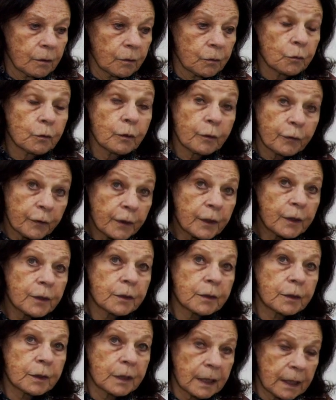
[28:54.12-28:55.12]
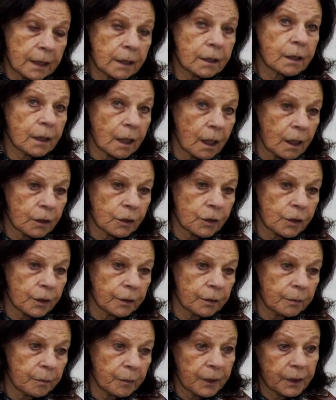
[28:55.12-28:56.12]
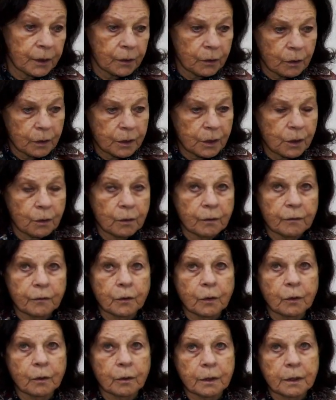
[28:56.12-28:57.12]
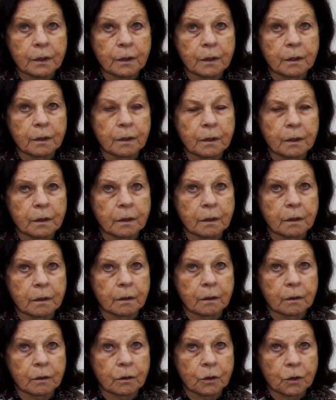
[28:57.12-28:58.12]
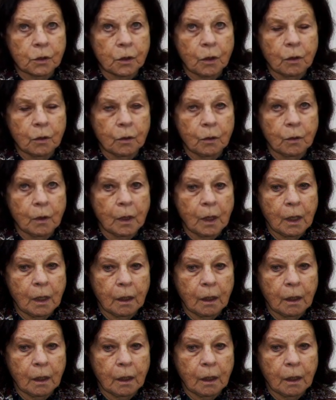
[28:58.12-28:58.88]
referred to his culture, but it also, of course, is so